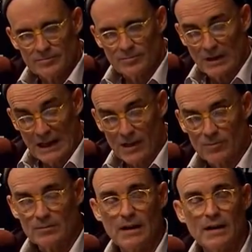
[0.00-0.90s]

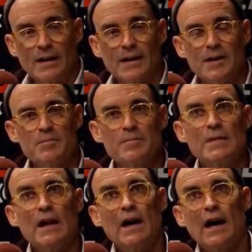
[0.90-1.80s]
Wow.
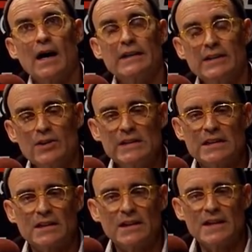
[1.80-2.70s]

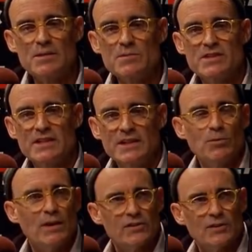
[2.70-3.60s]
He claims that
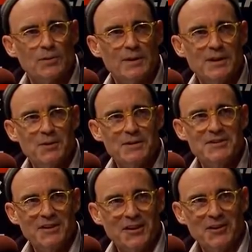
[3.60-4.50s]
he wrestled when he
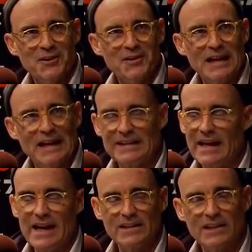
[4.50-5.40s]
was younger
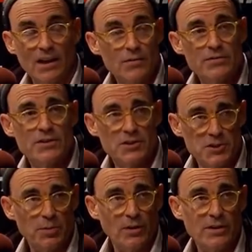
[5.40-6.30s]
and loved the
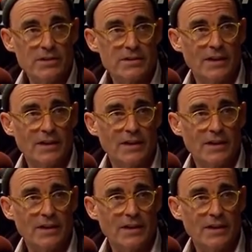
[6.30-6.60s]
sport,